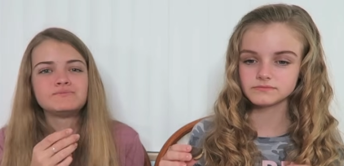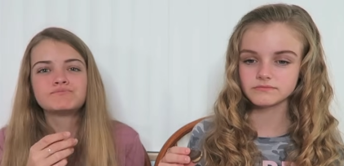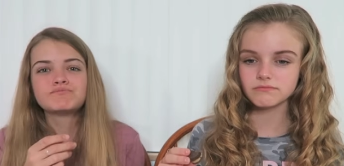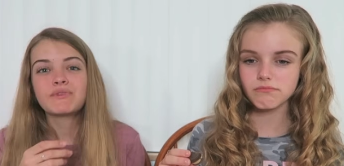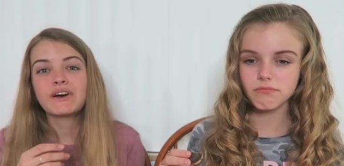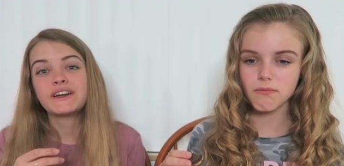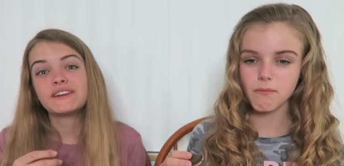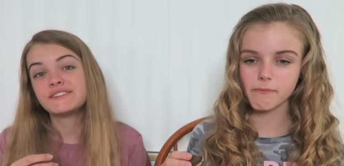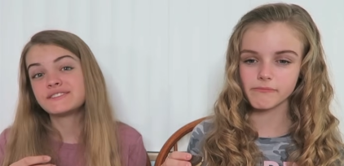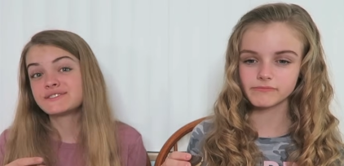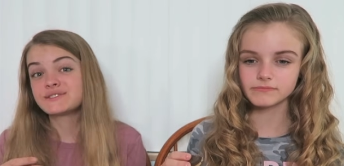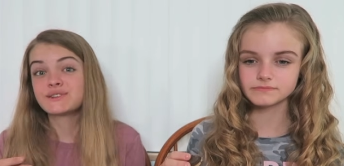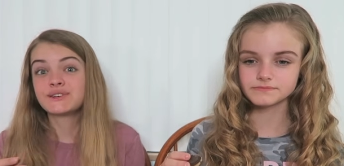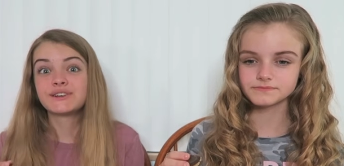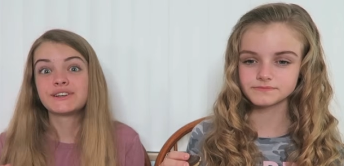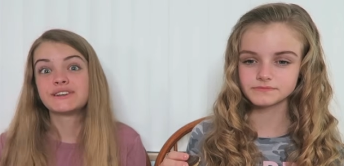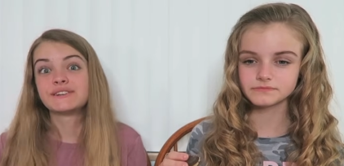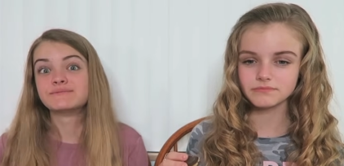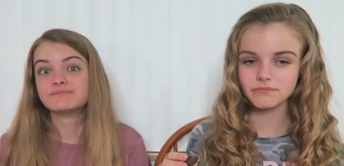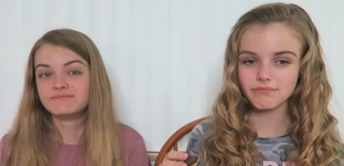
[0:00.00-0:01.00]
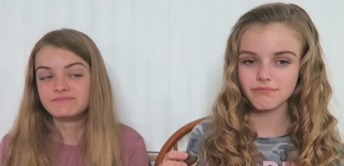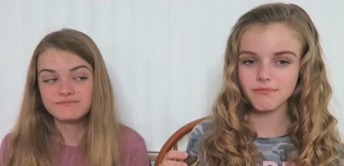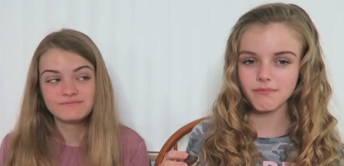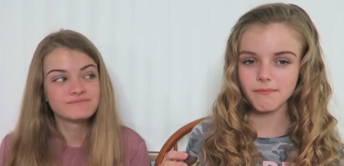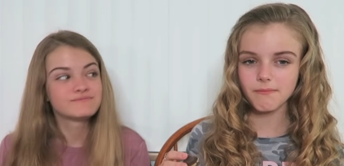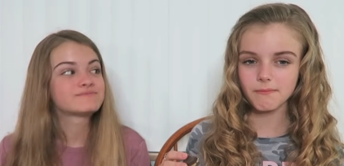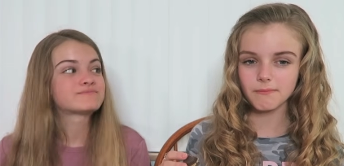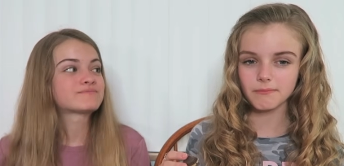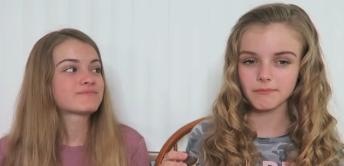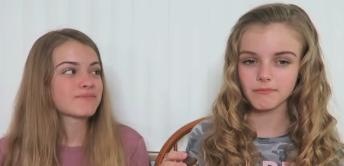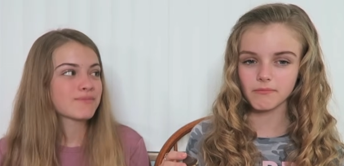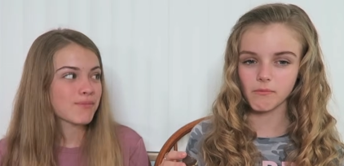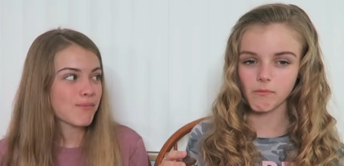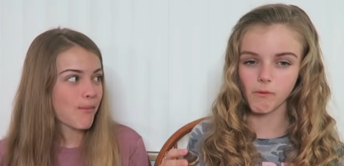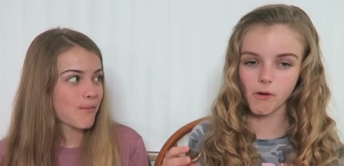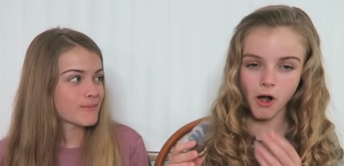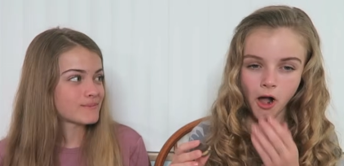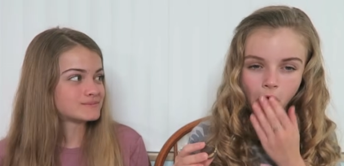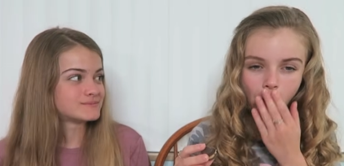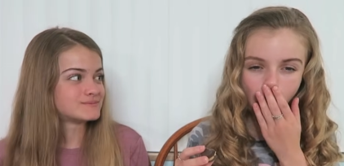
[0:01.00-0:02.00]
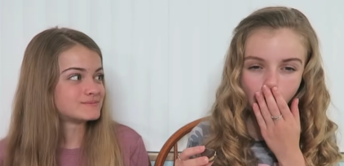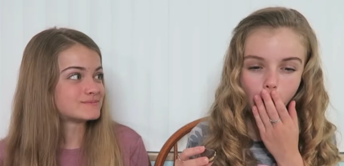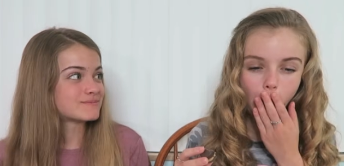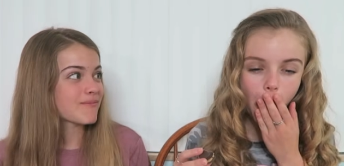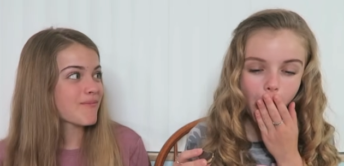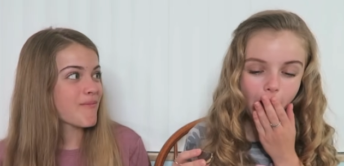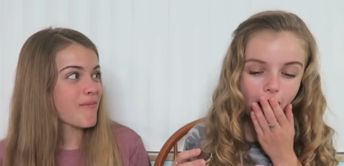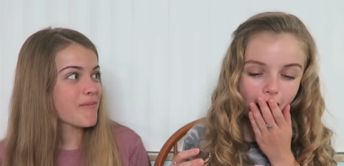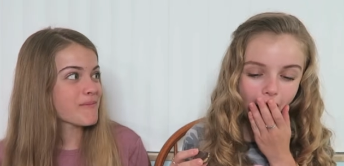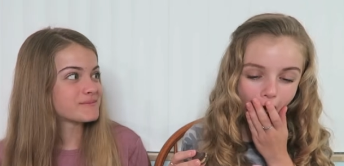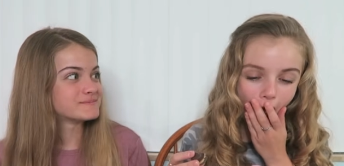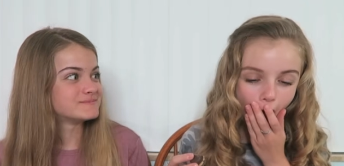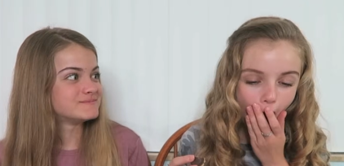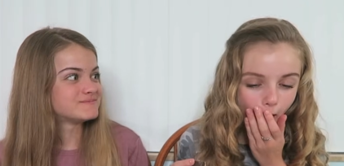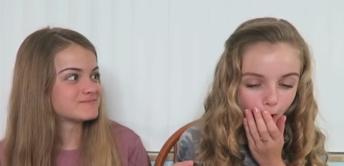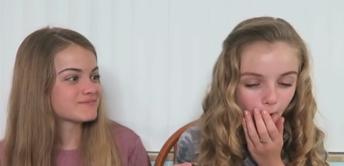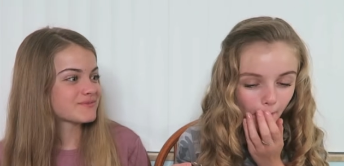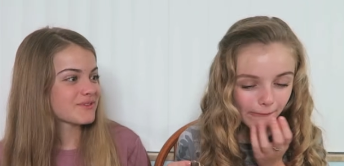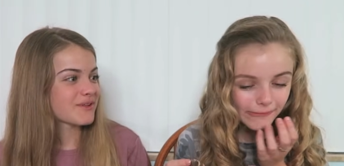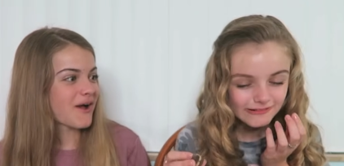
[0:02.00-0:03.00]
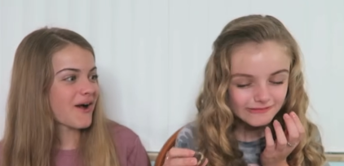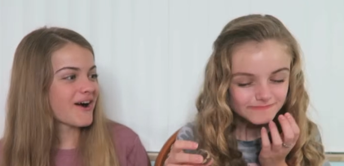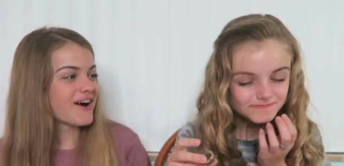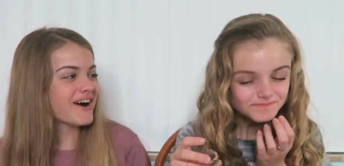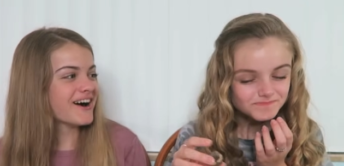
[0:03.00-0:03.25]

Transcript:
Speaker 1: Mine is good. Whoa!